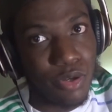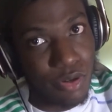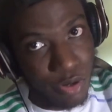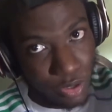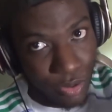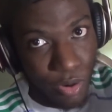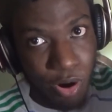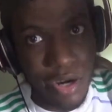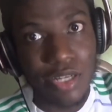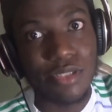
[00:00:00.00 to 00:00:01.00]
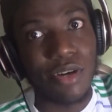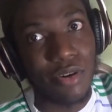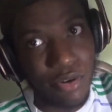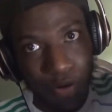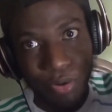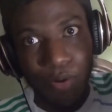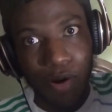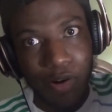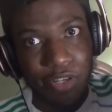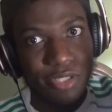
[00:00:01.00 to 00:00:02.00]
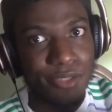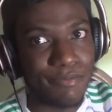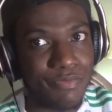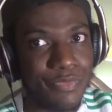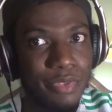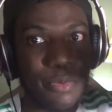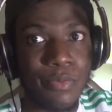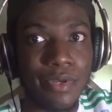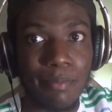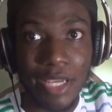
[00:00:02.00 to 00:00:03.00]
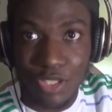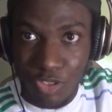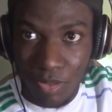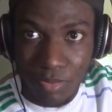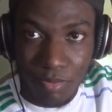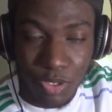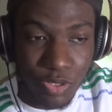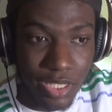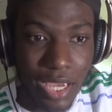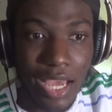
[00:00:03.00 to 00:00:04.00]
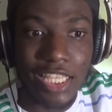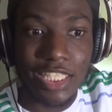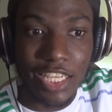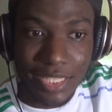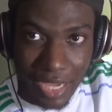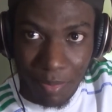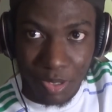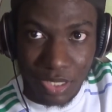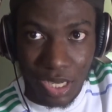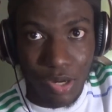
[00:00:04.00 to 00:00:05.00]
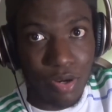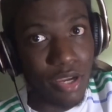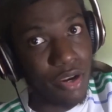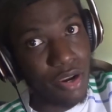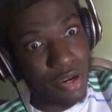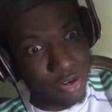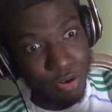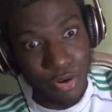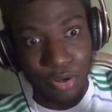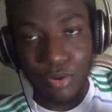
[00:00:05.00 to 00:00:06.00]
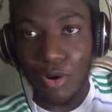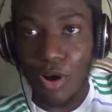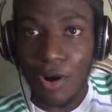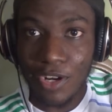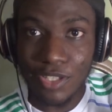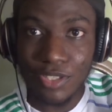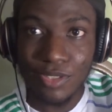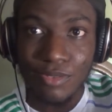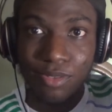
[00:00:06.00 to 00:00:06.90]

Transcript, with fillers: Nerdcore artists are nerdcore artists. Mainstream music has their type of sound. The nerdcore artists.